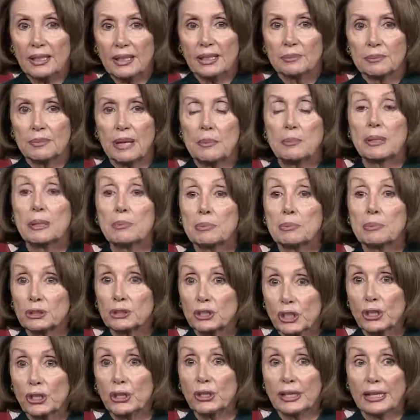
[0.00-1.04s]
by people
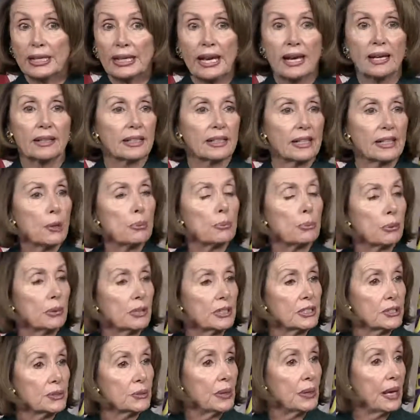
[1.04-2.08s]
turning out at
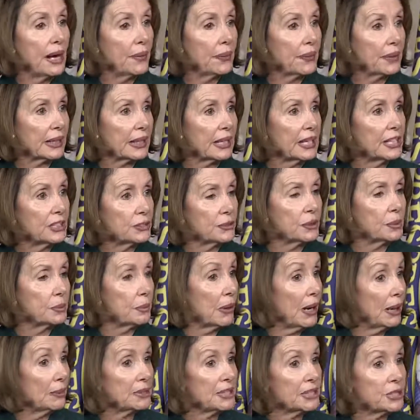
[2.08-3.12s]
airports throughout the country,
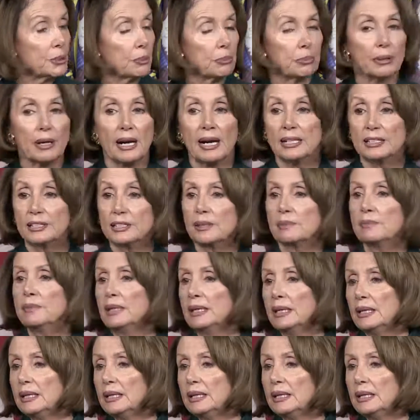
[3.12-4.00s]
probably surprised him,